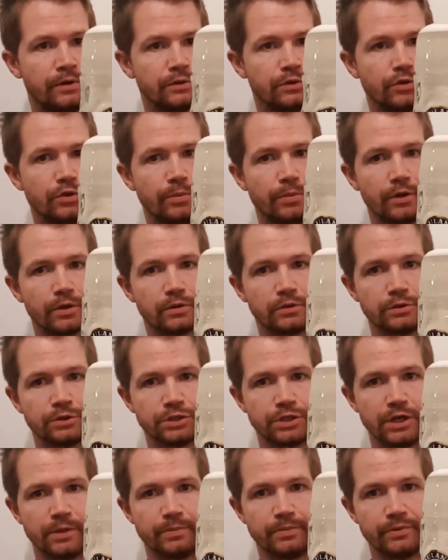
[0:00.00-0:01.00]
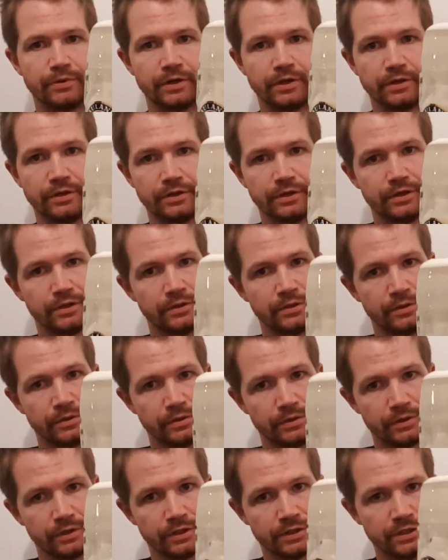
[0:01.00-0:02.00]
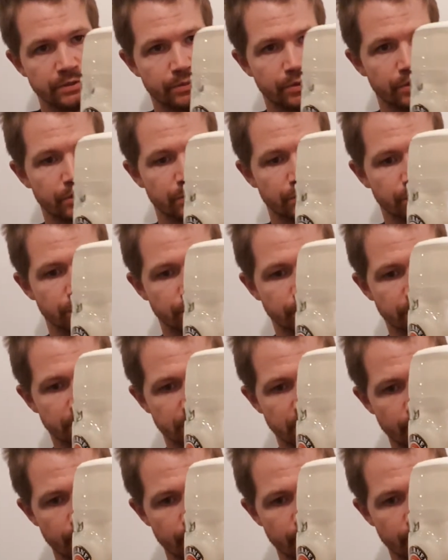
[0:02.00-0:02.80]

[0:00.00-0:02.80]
to the bottle shape, and uh, it's important to put